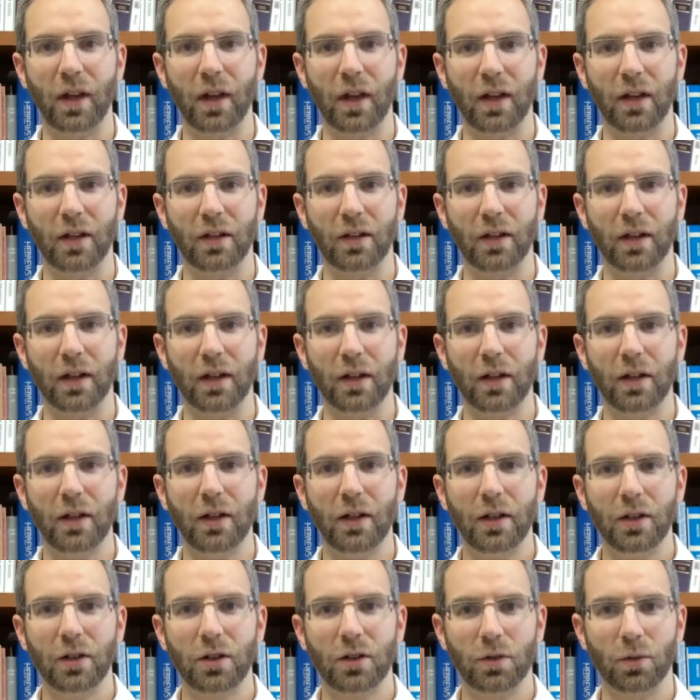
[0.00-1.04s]
And uh,
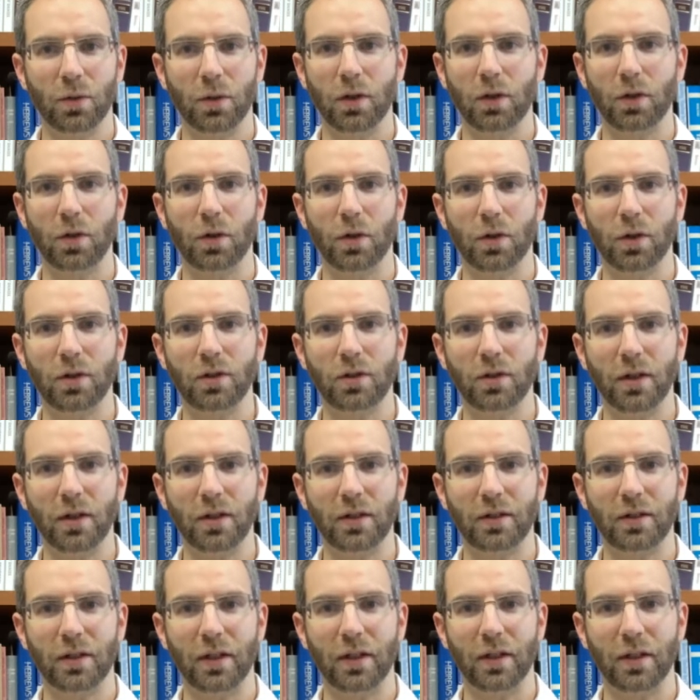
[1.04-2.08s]
just want to encourage
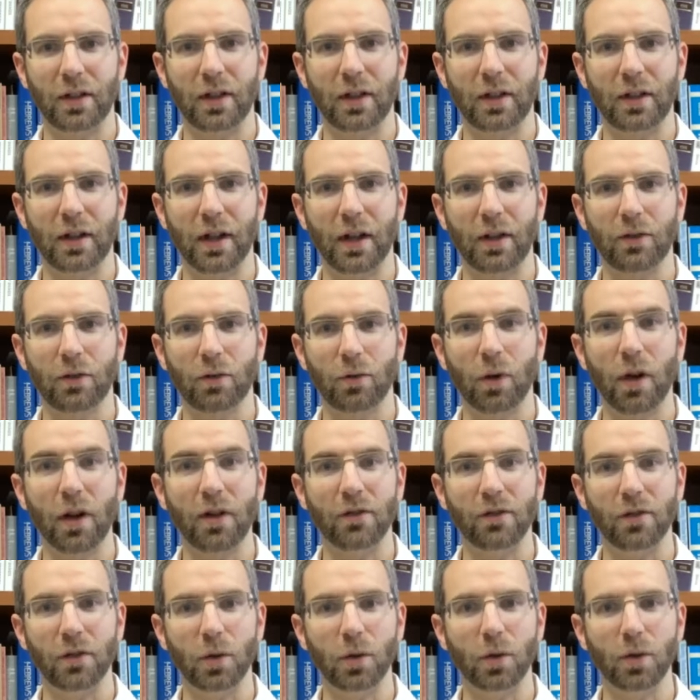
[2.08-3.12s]
us again to have the
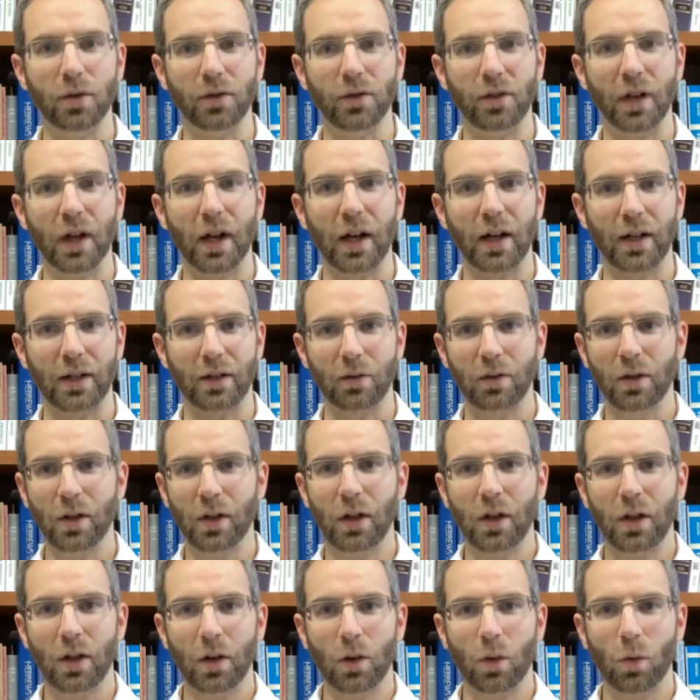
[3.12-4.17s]
right view of God and
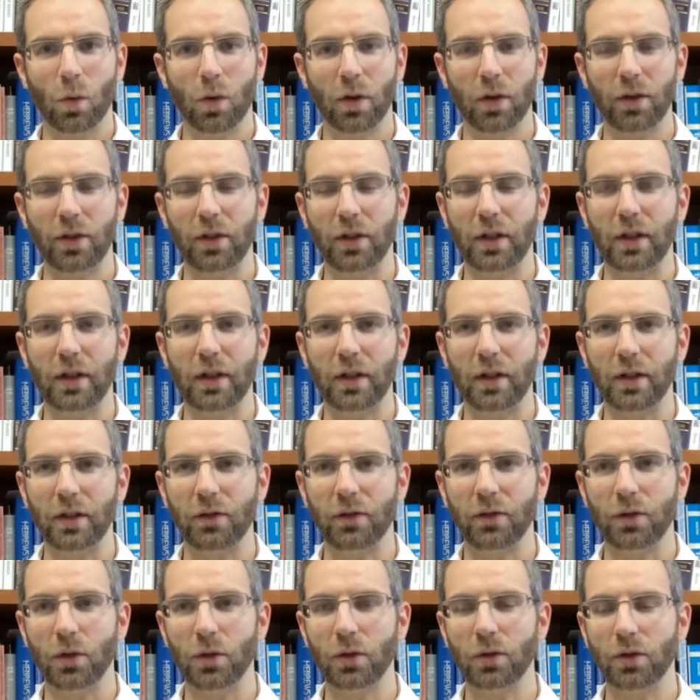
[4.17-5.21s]
one of the
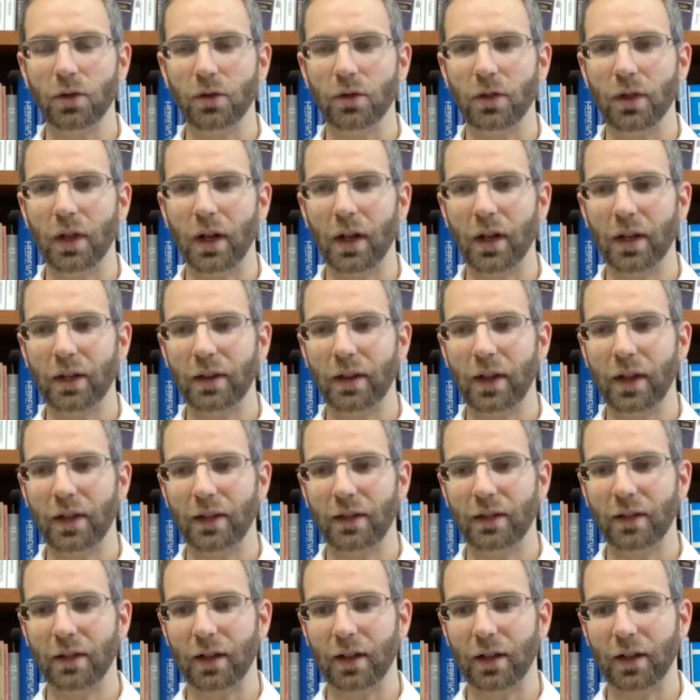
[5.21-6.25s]
views of God
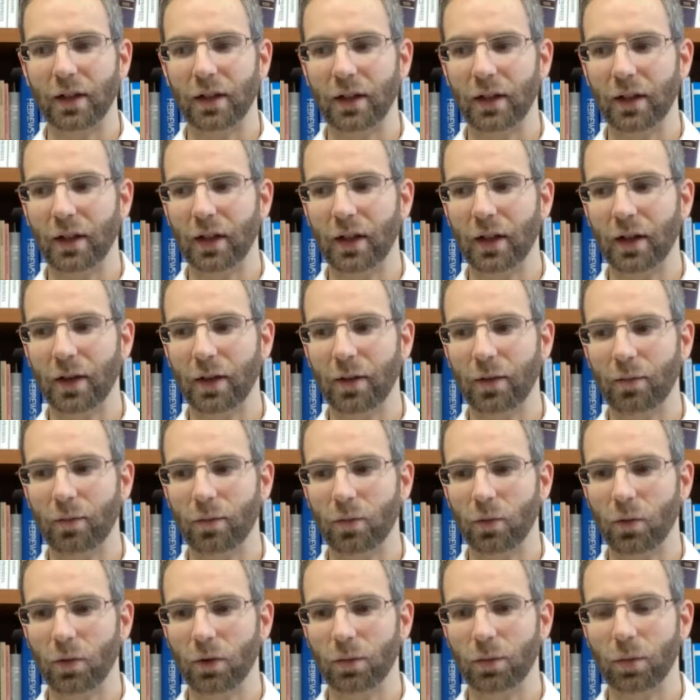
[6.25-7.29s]
that uh, um,
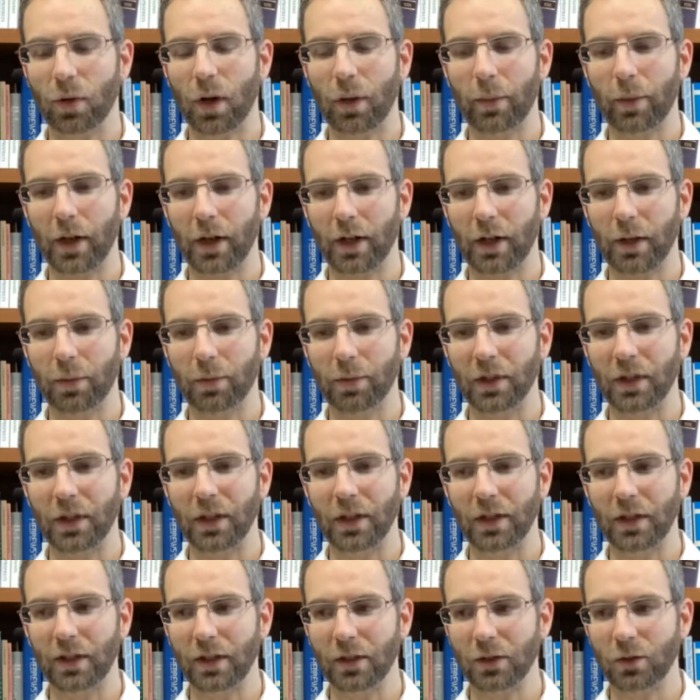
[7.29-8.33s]
was brought back up
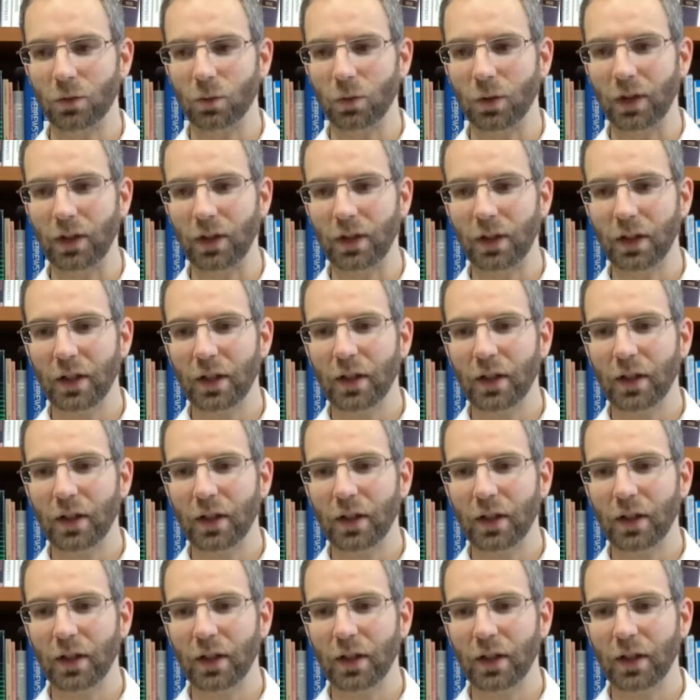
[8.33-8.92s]
again this week